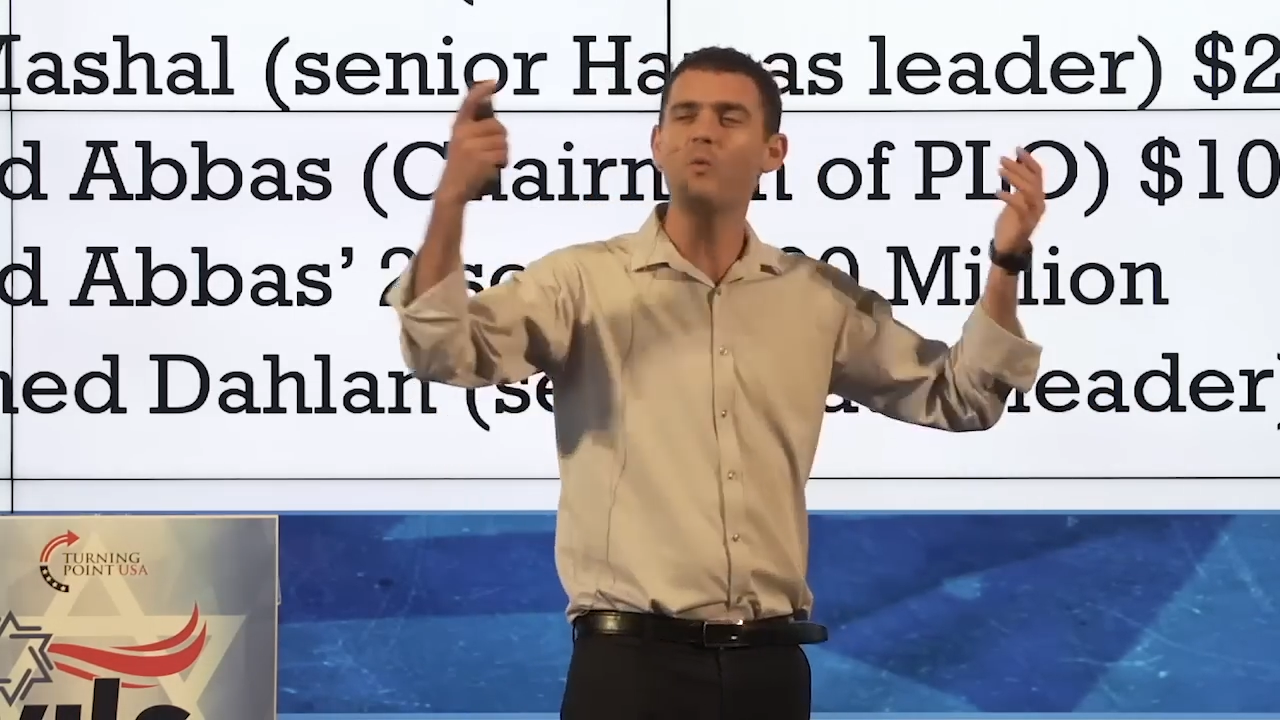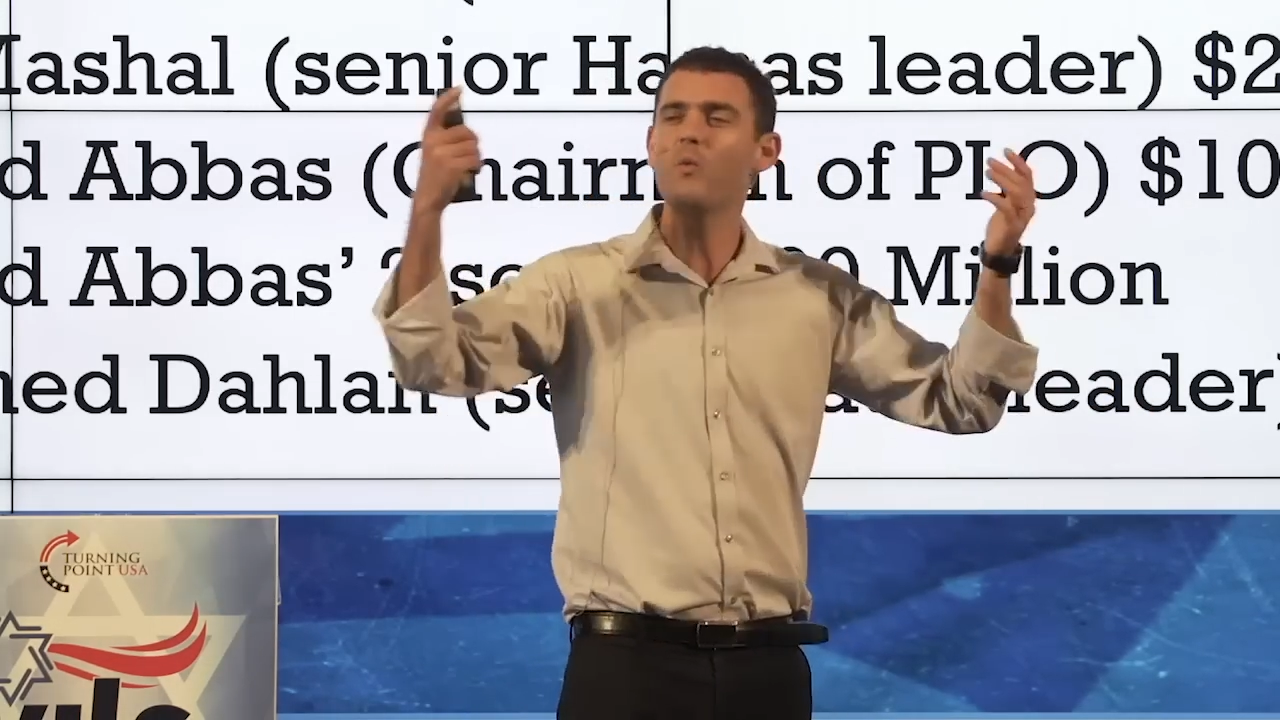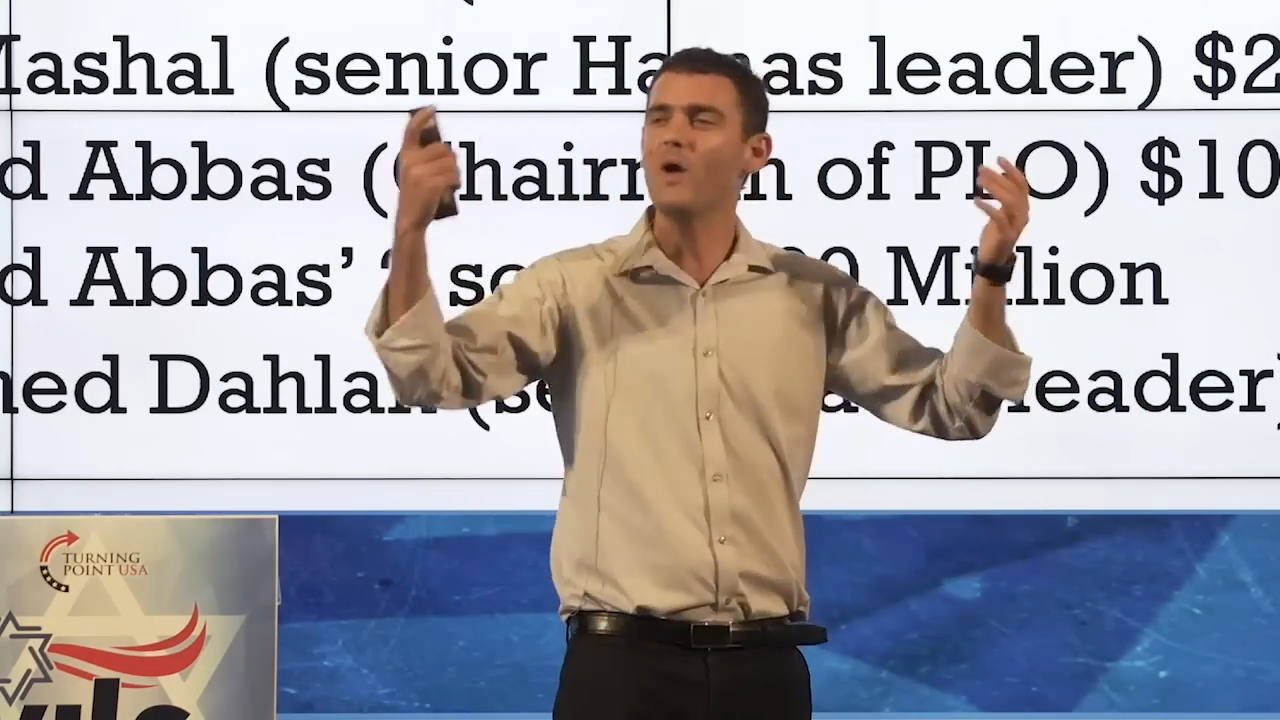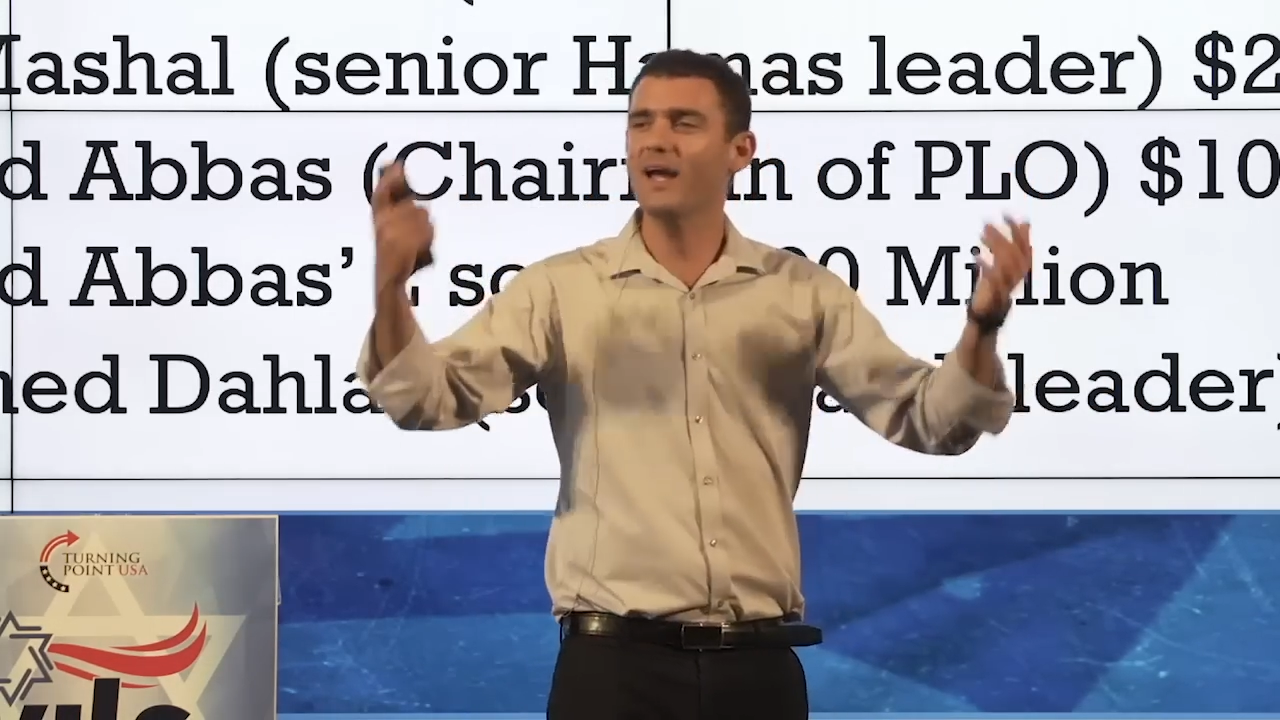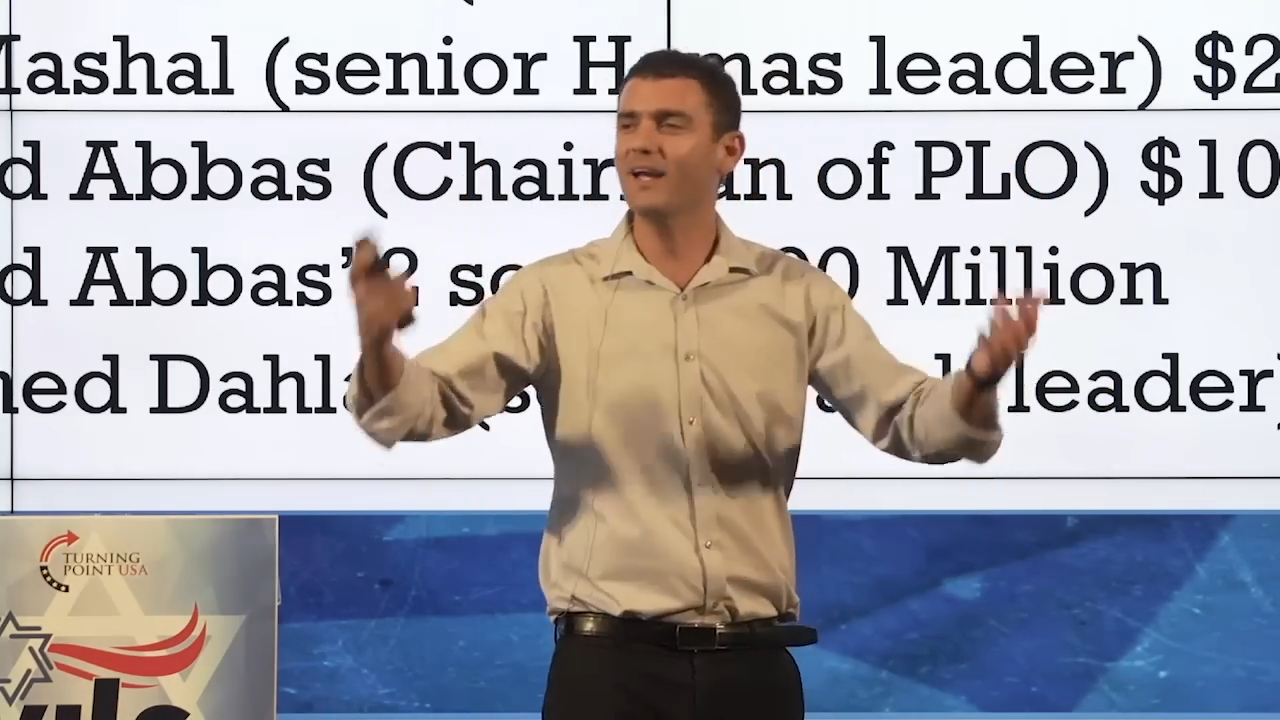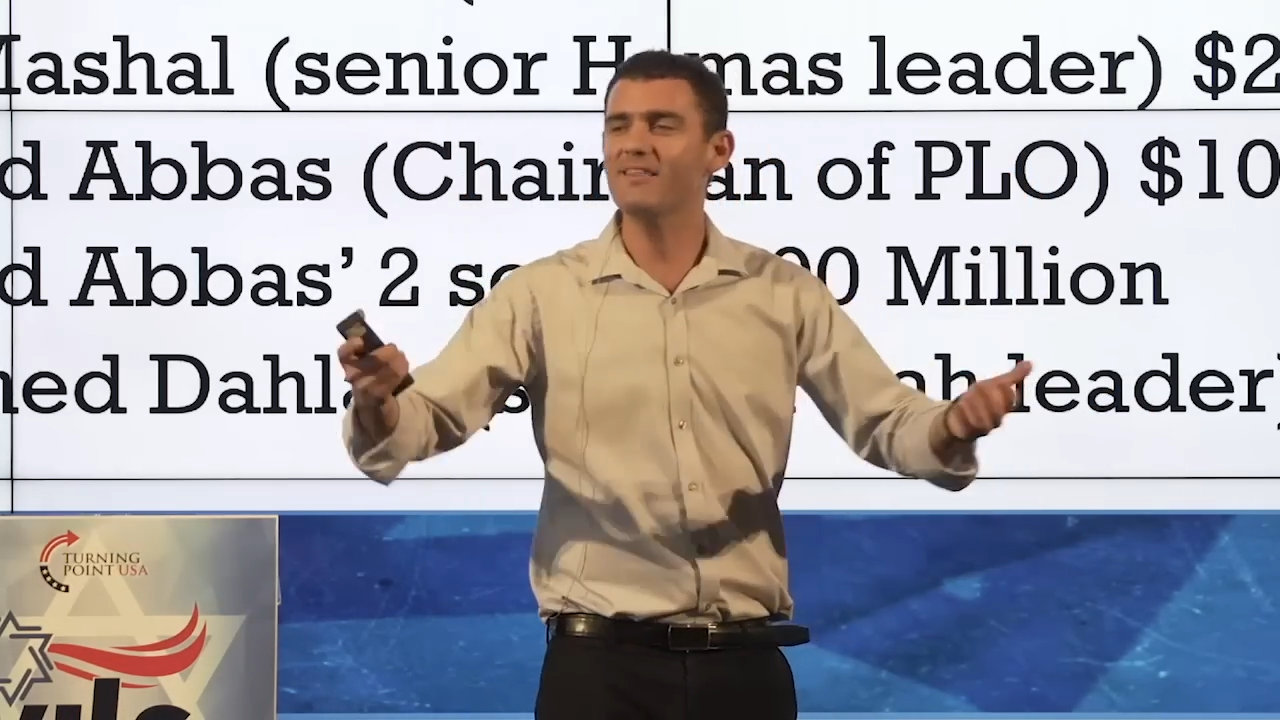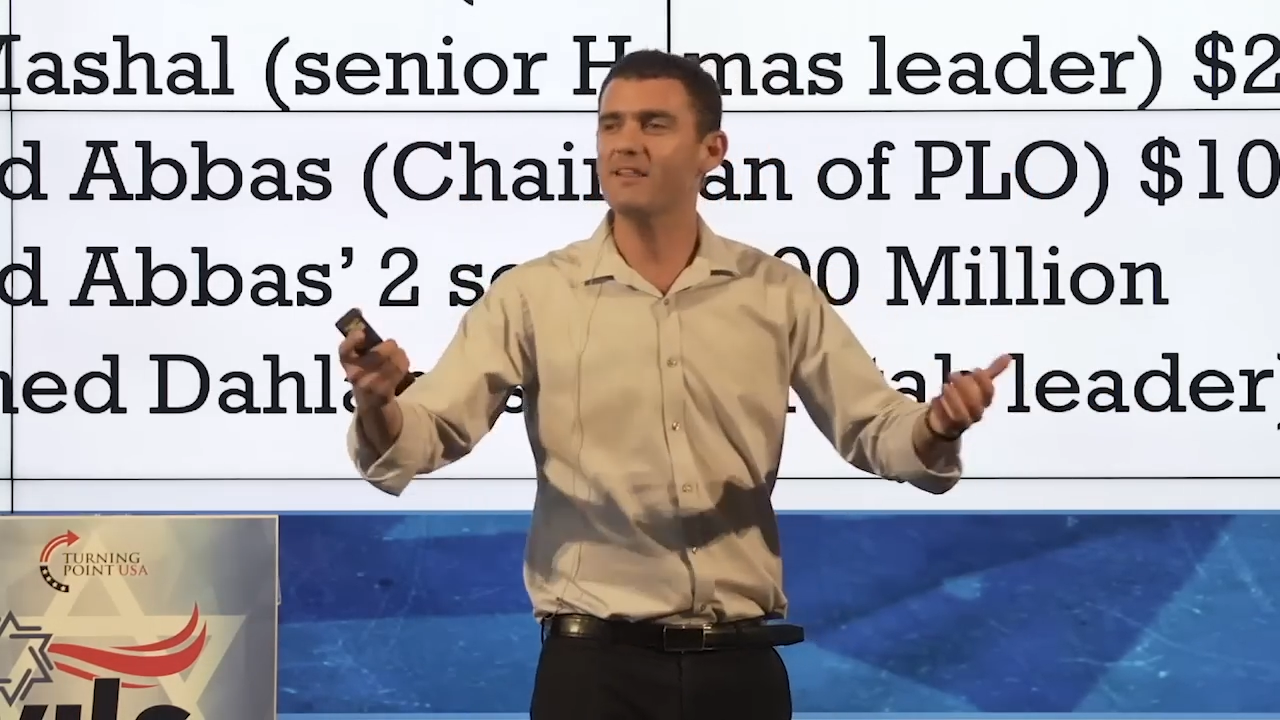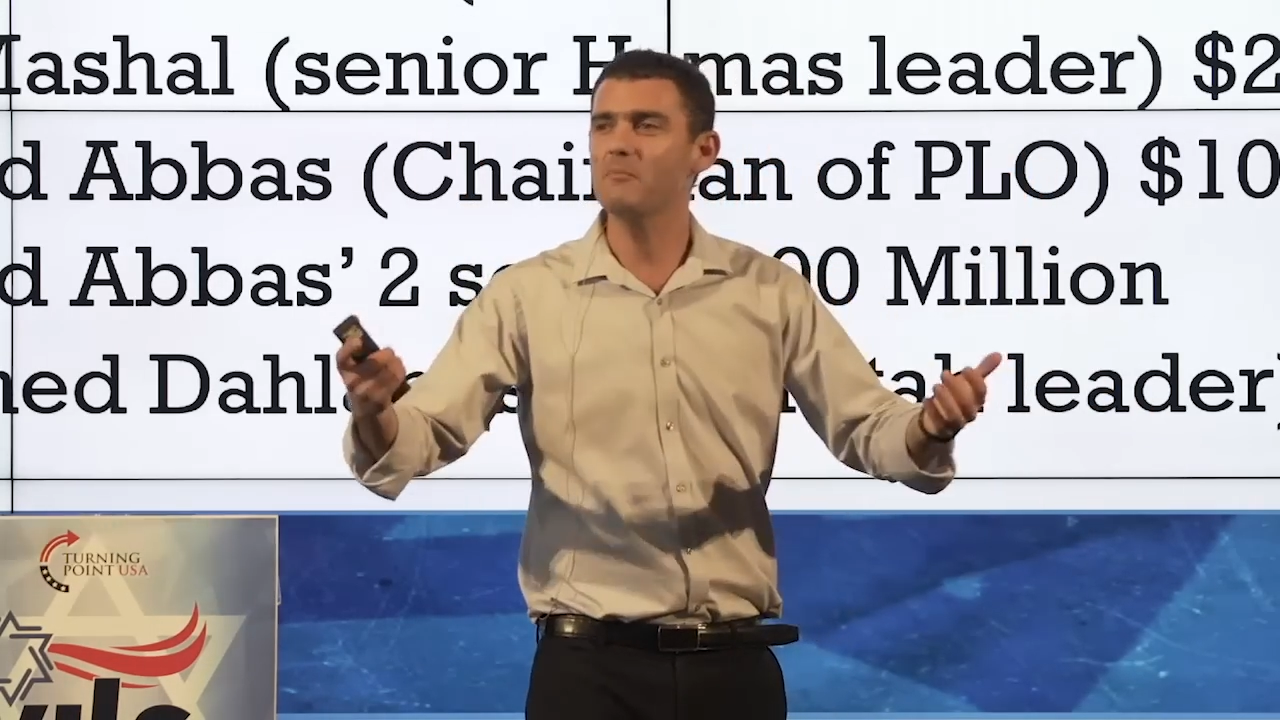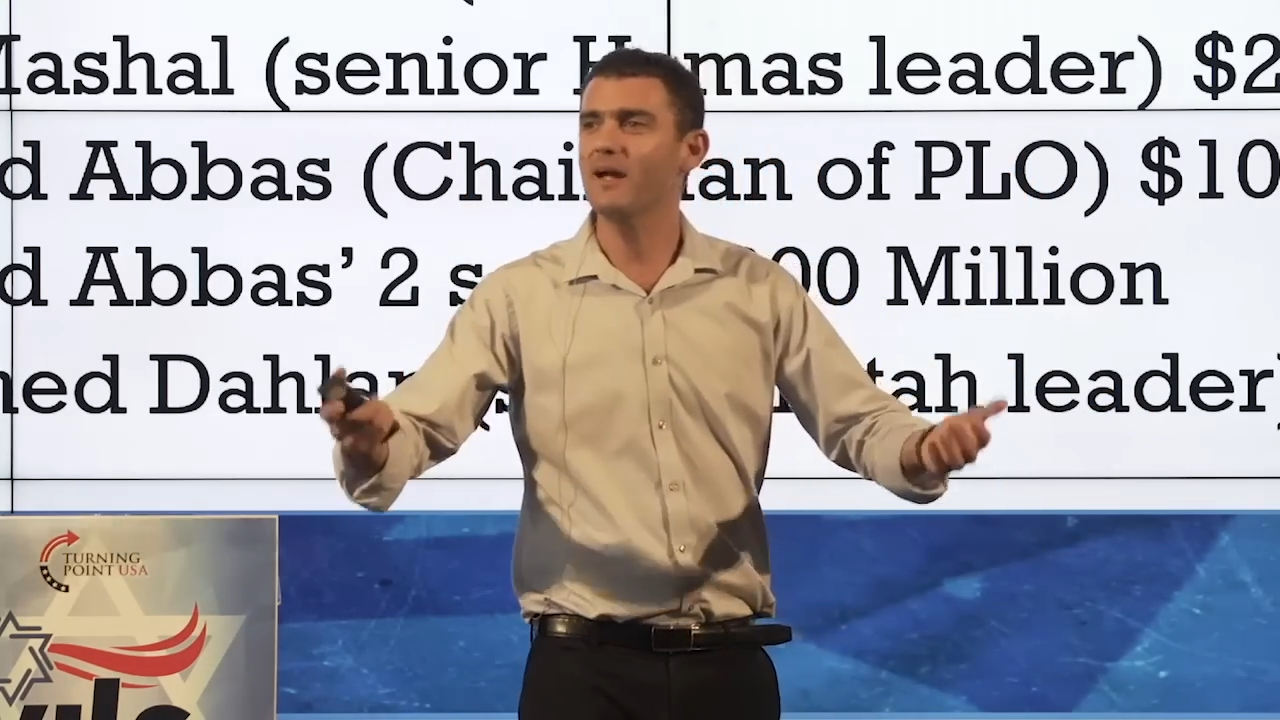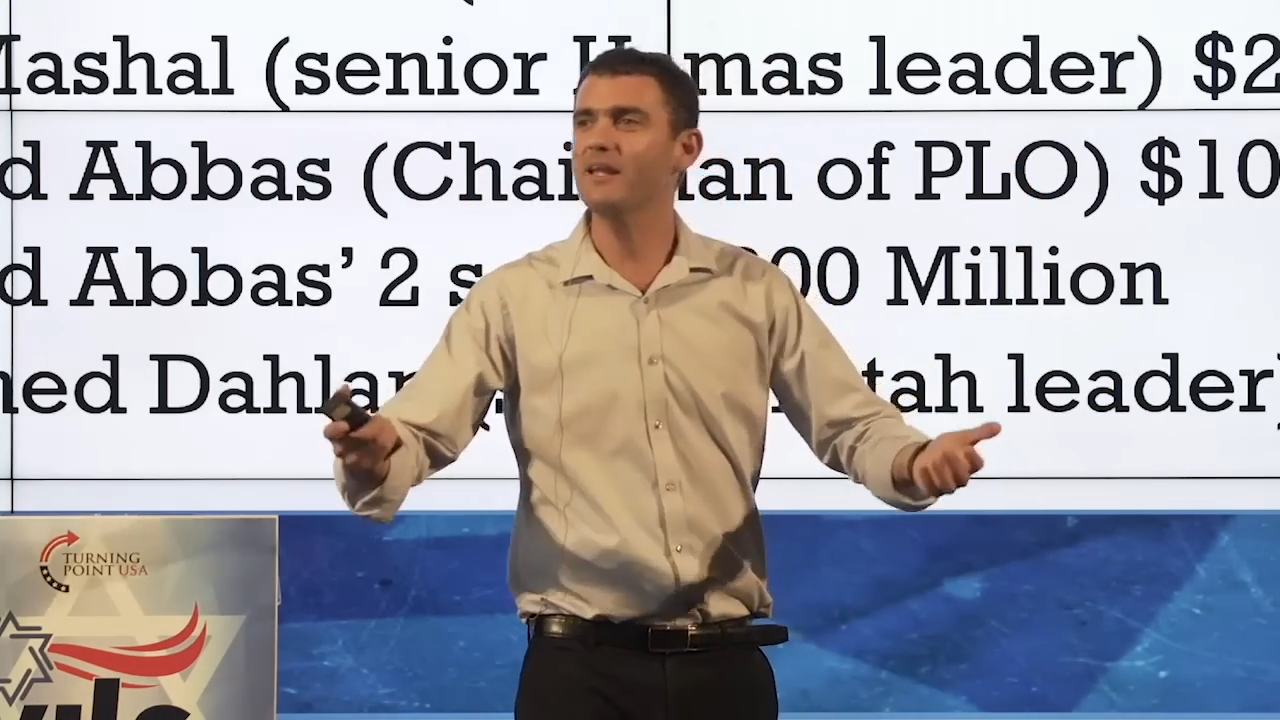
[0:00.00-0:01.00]
Where is
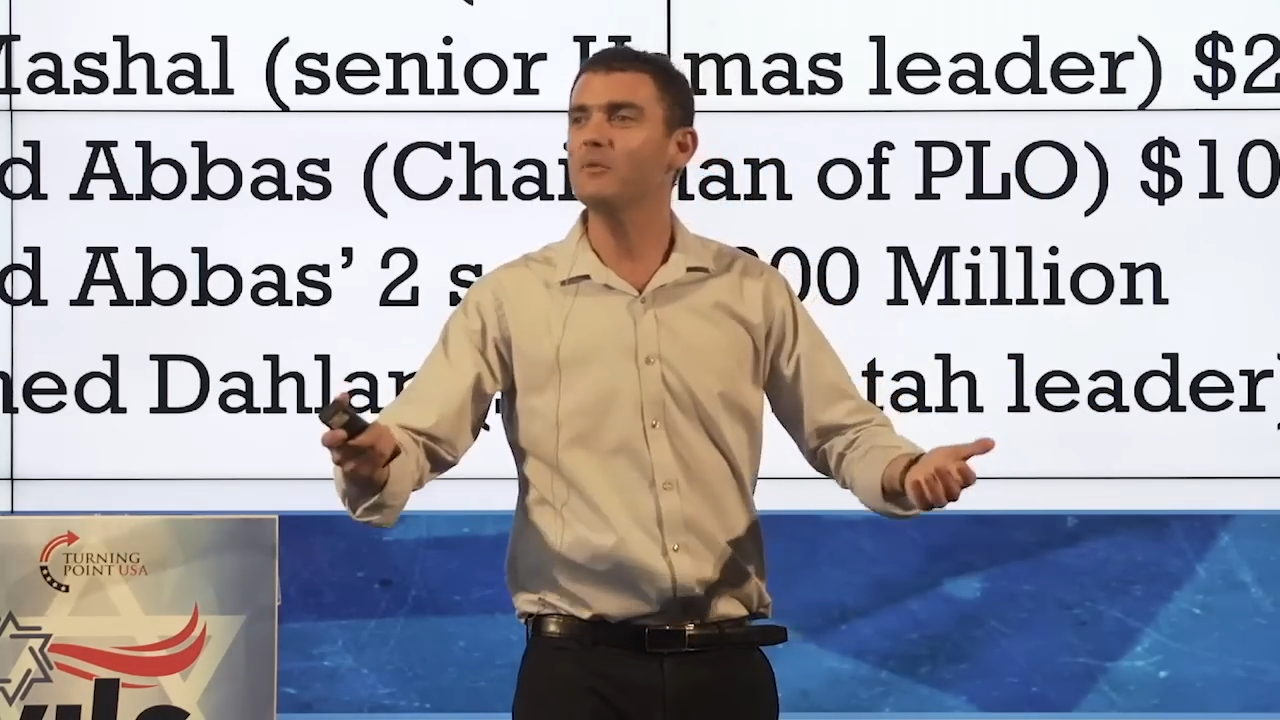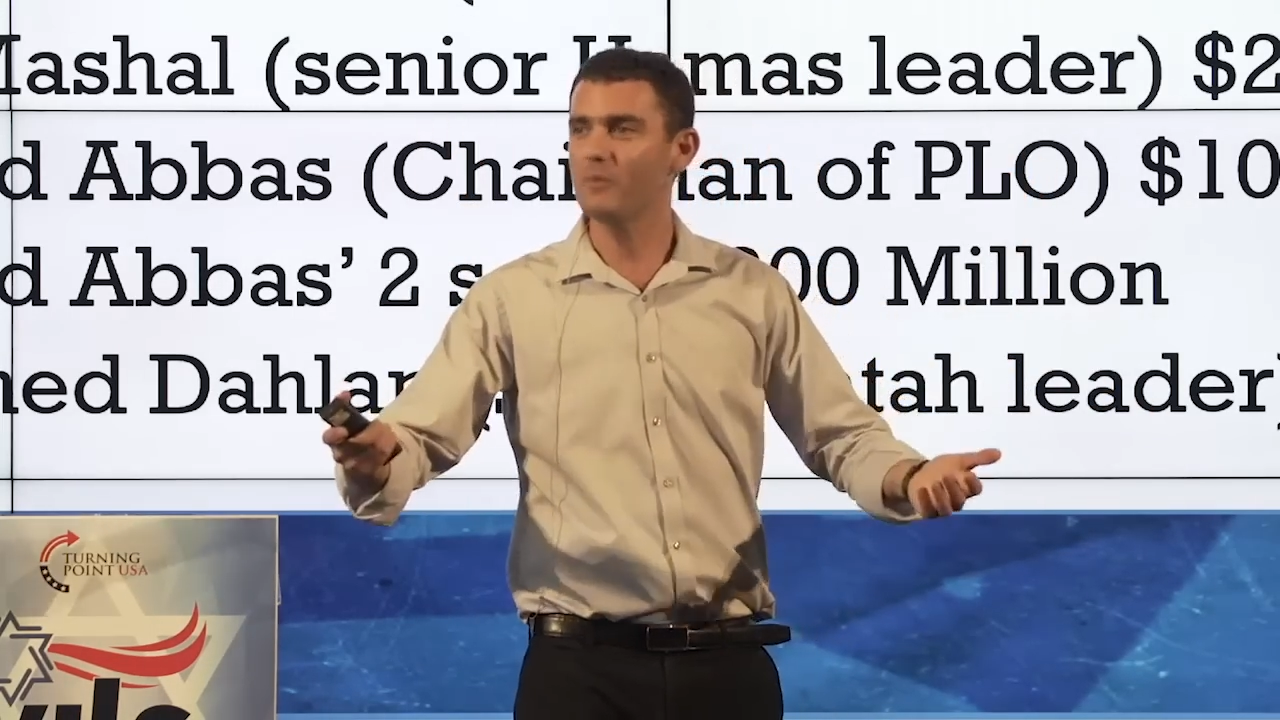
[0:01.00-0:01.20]
the money